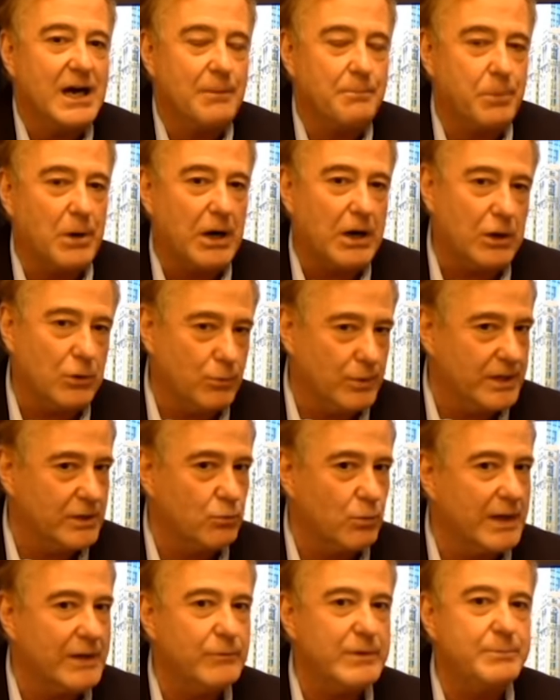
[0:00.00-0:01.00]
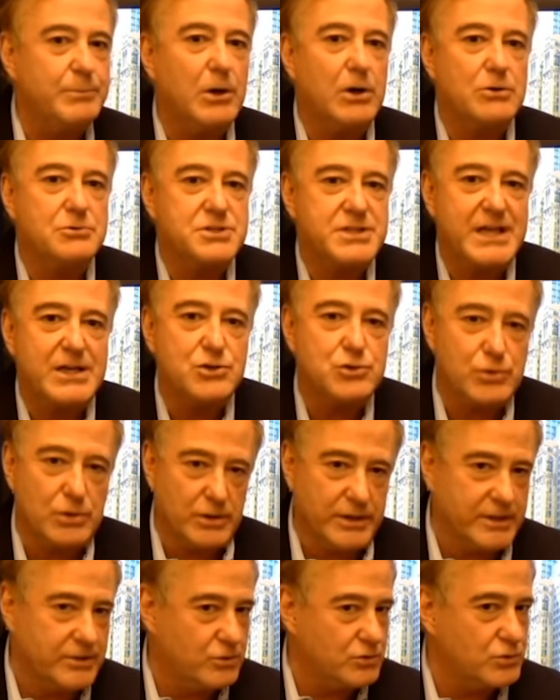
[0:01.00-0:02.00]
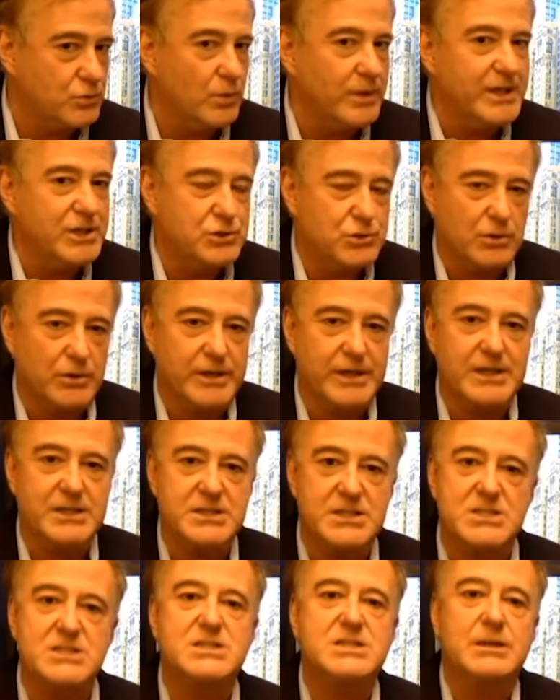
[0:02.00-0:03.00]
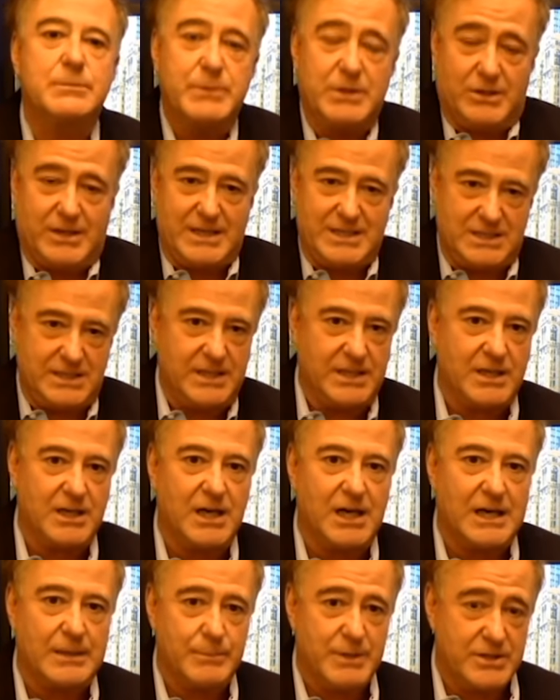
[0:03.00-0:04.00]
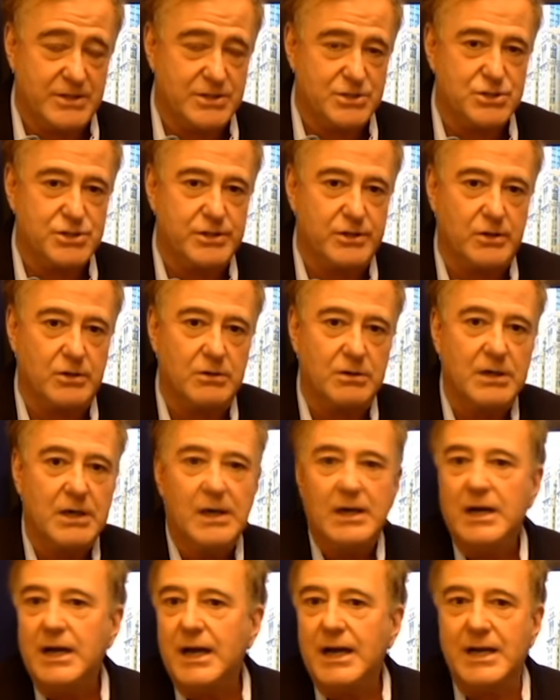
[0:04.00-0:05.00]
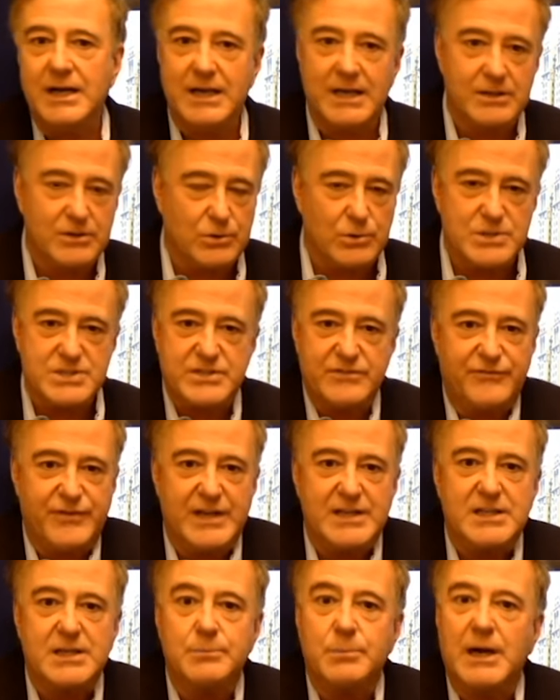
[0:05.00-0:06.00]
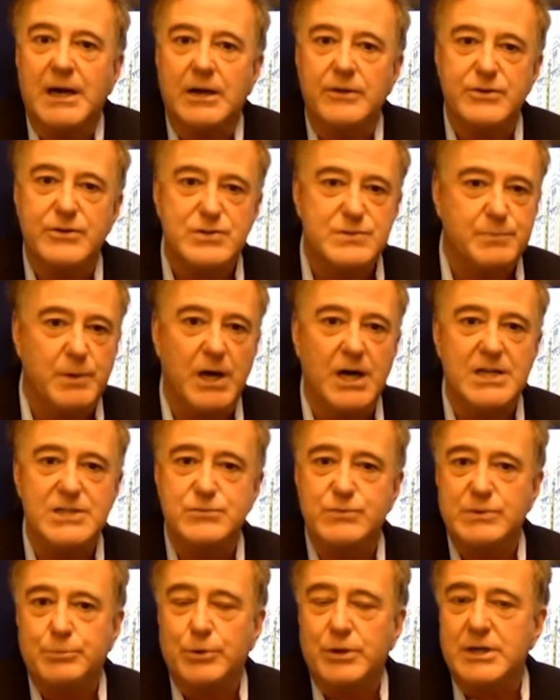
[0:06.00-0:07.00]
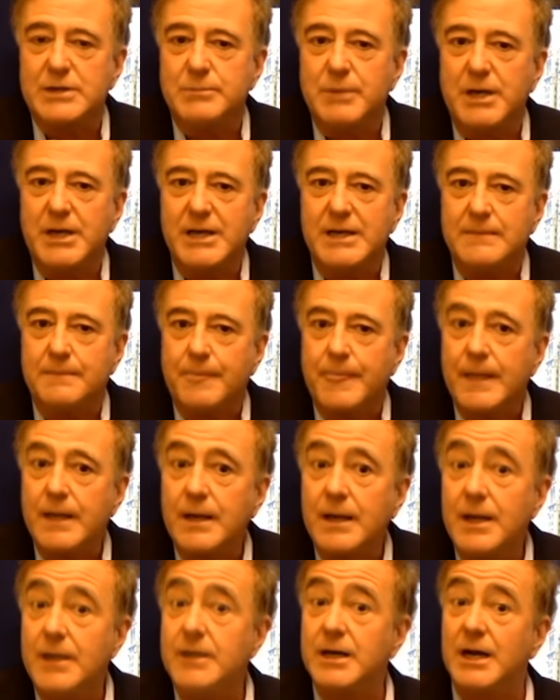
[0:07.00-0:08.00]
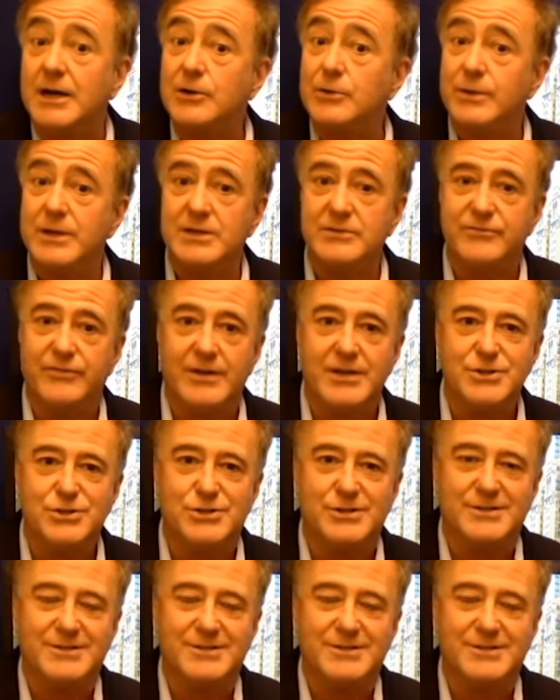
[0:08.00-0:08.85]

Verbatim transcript: borrowing, why don't we borrow $10 trillion or $20 trillion to stimulate the economy this year? And of course, the Fed can buy all those bonds with printed money and not create inflation.